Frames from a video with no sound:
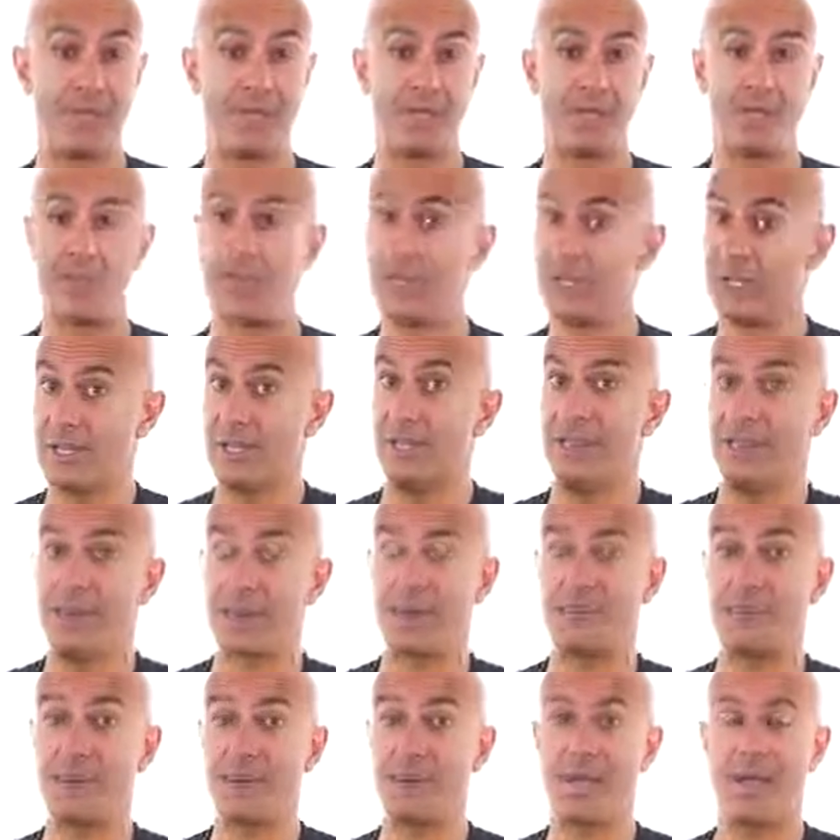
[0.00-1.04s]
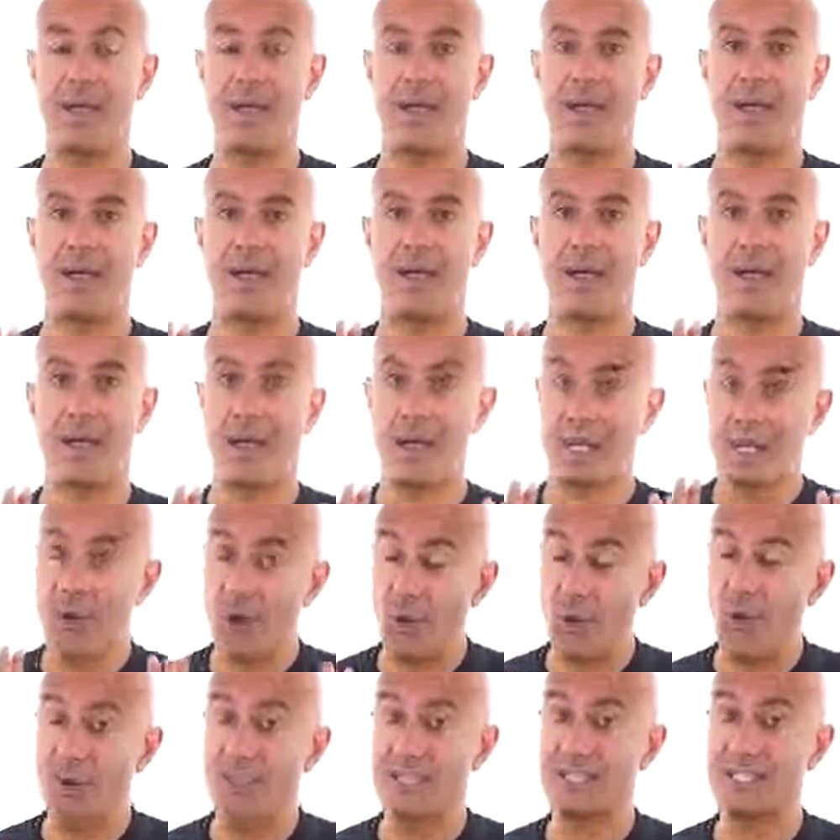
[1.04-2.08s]
You're going to love this, but
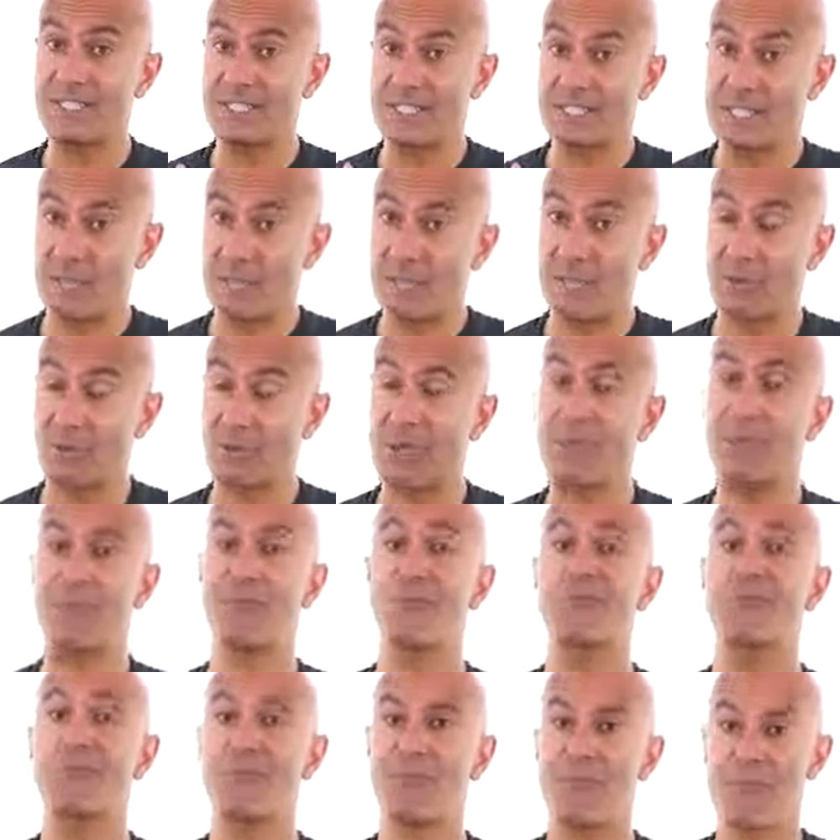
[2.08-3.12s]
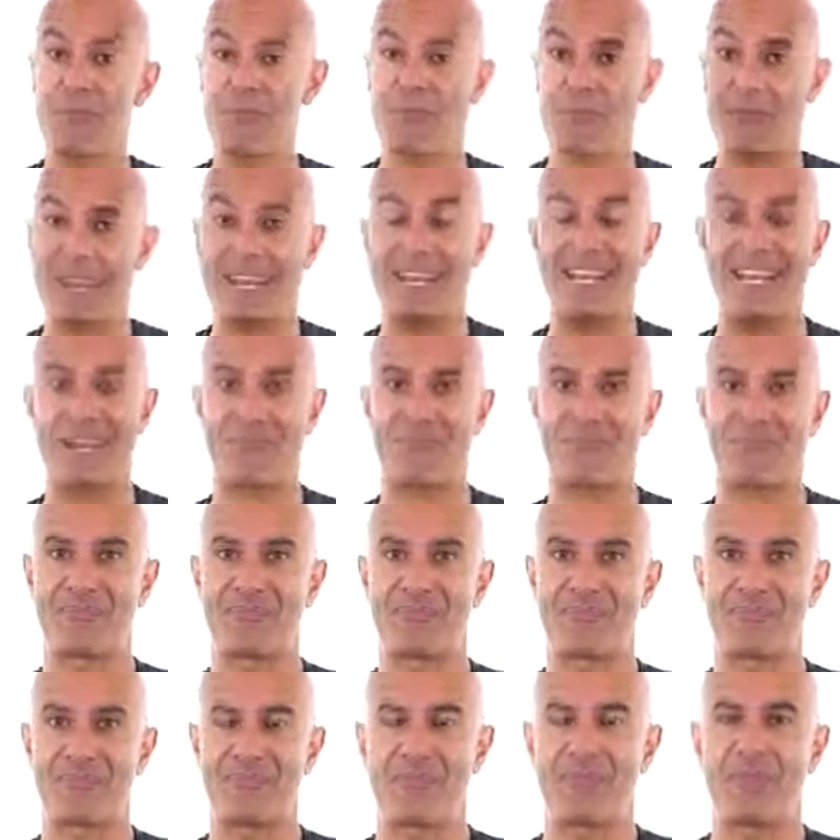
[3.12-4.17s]
according to some of the research I've been reading,
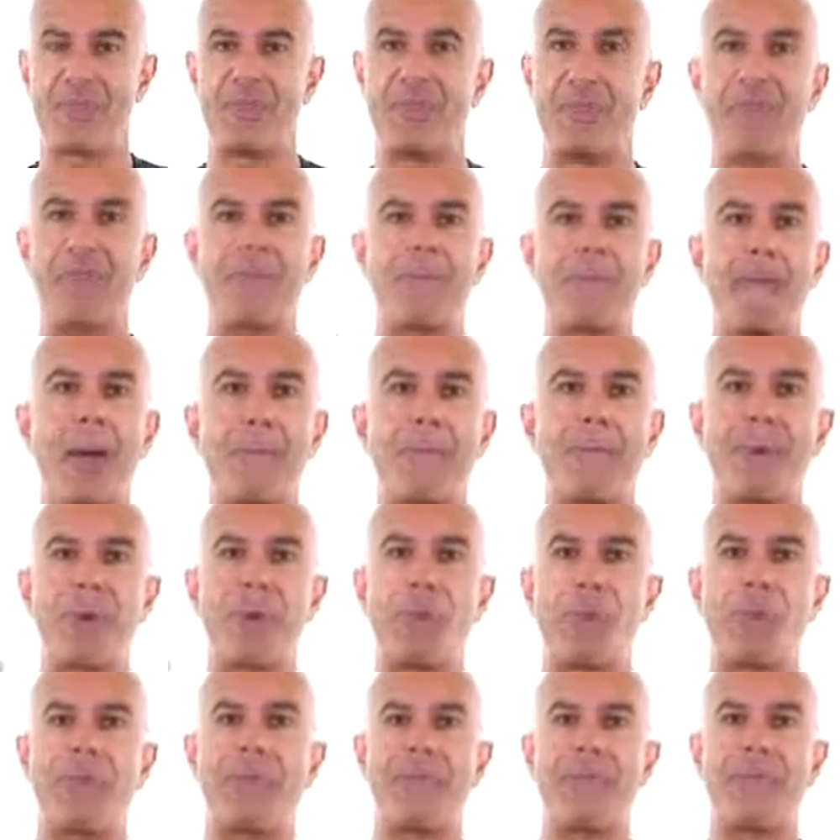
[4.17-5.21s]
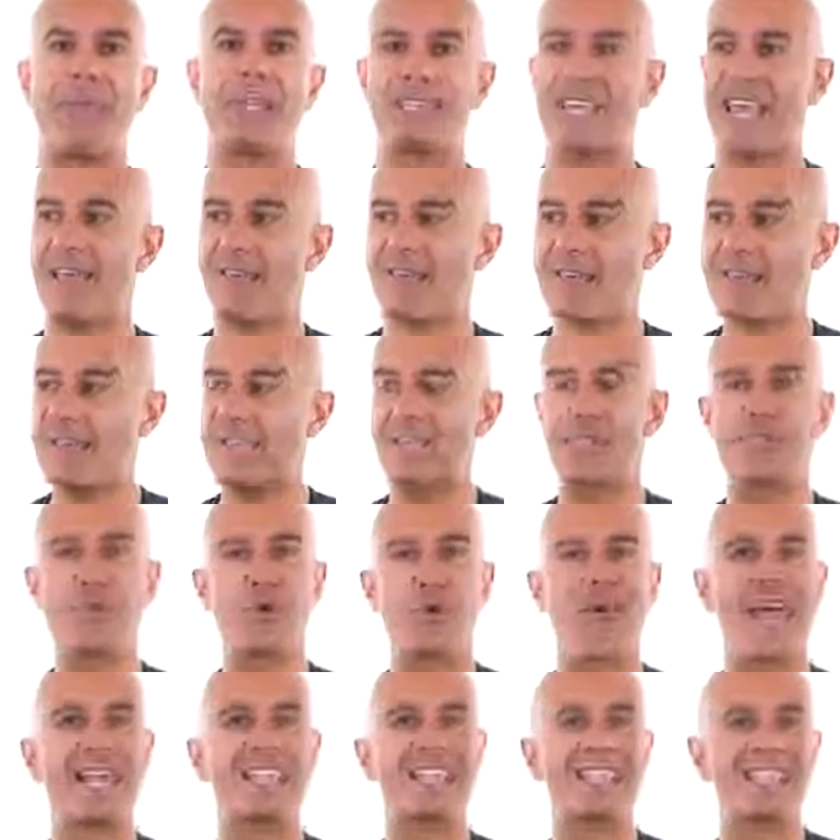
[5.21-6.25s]
the number one thing to have kids
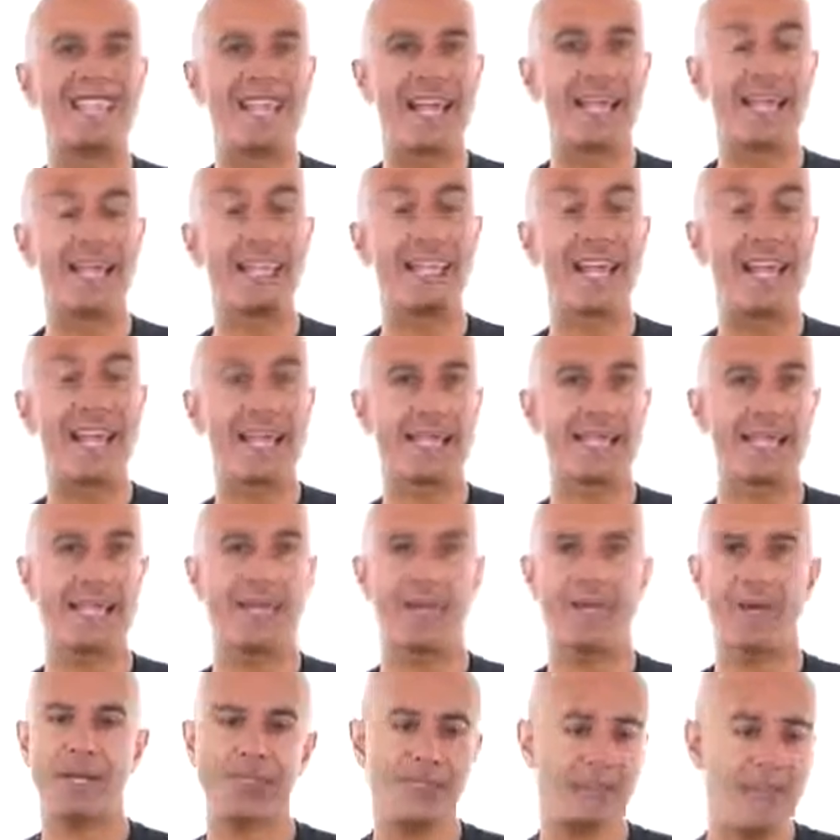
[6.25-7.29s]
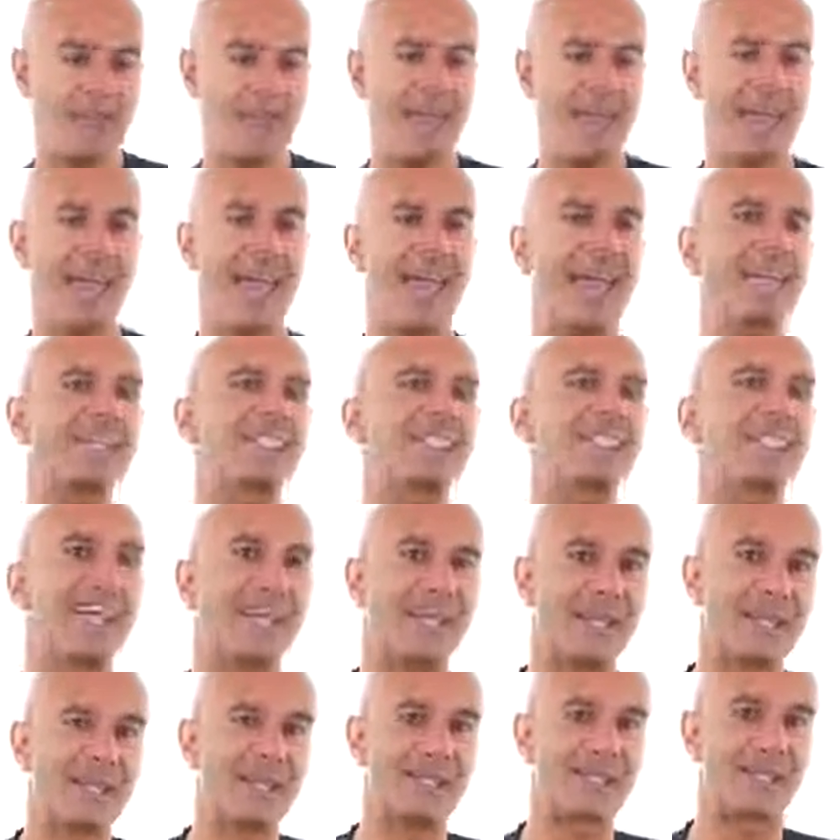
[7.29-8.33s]
who excel in academics,
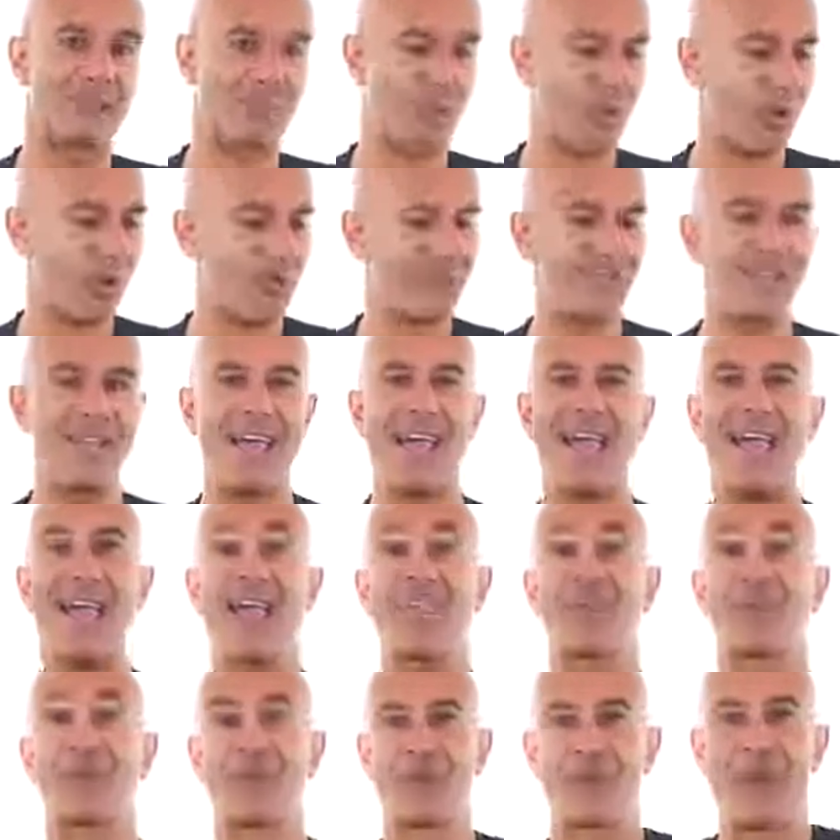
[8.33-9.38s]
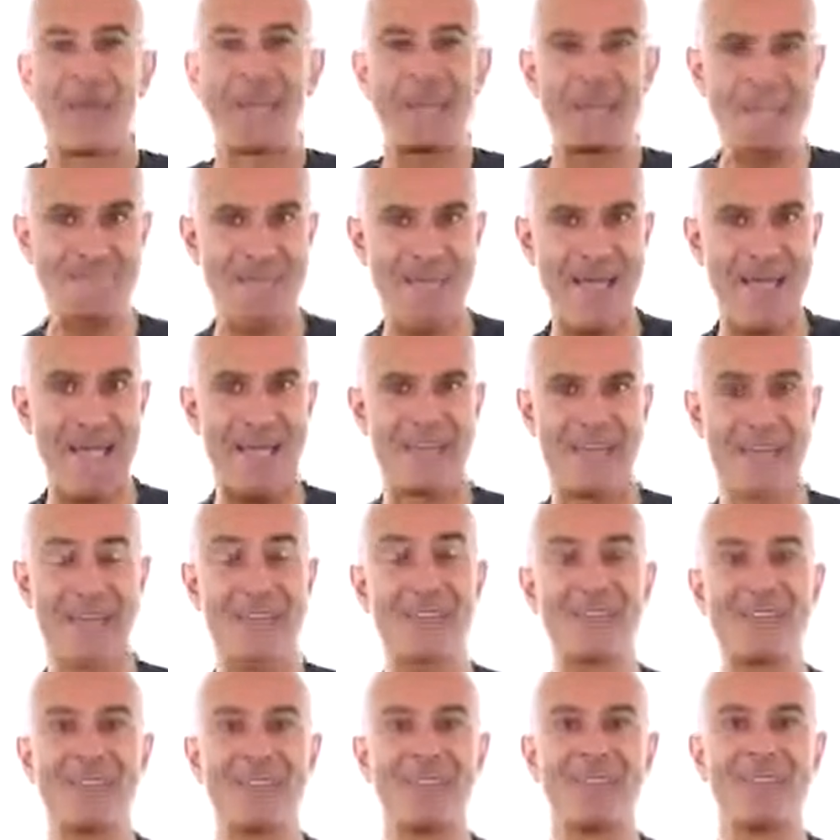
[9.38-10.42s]
excel in sports, have great
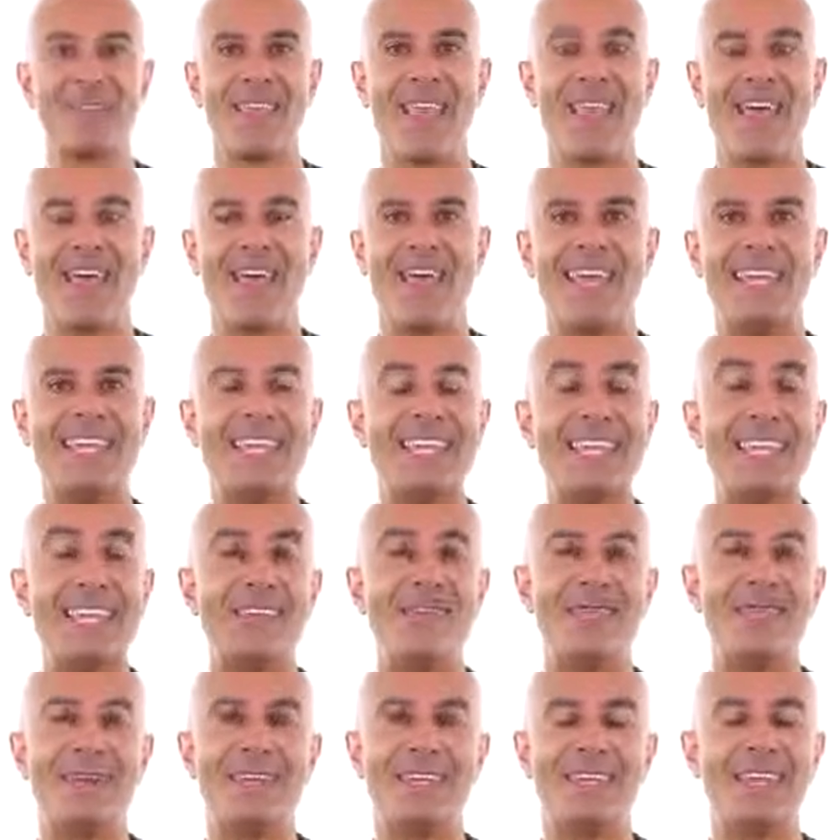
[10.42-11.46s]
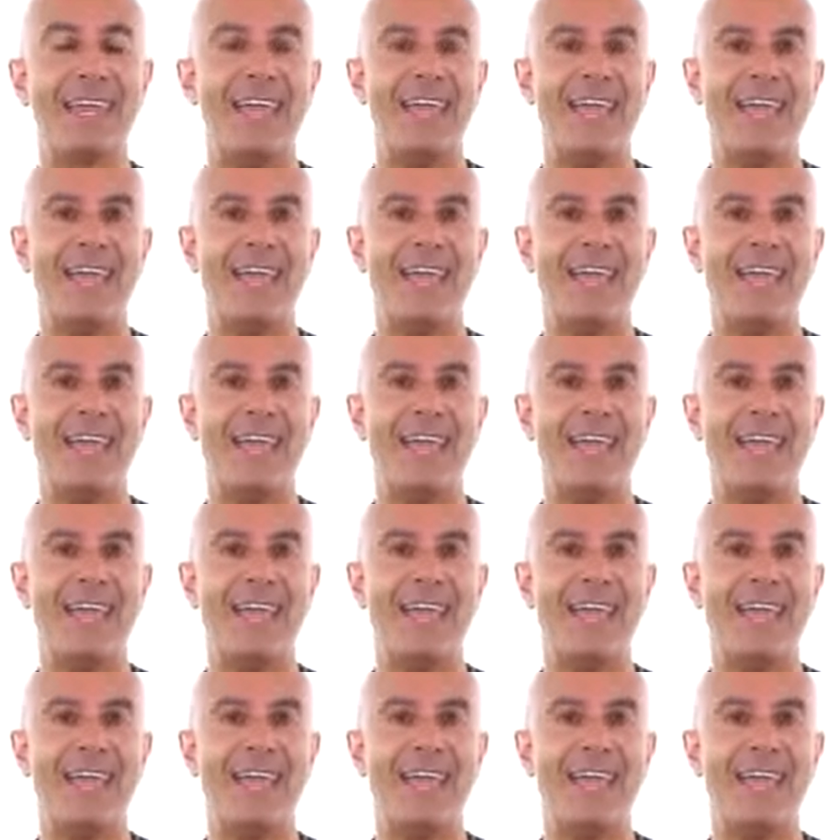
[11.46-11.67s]
manners, and even